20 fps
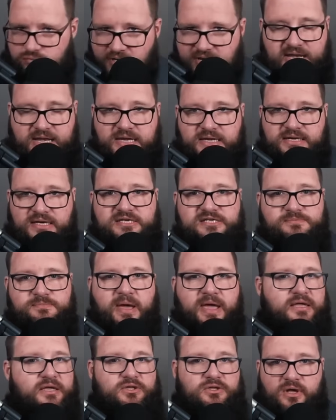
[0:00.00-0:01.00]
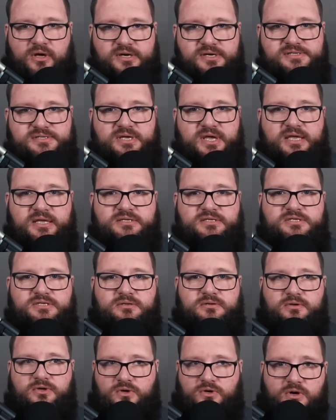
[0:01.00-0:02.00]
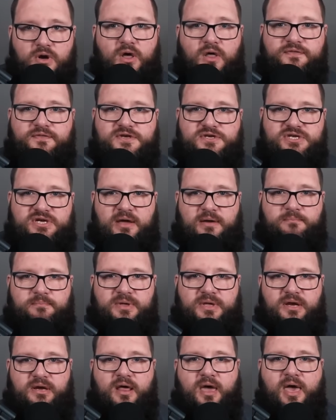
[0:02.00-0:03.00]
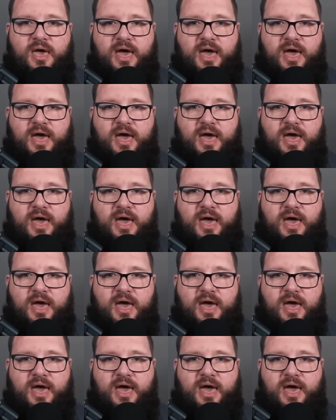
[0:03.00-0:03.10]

really does make a lot of sense. You're not the champion.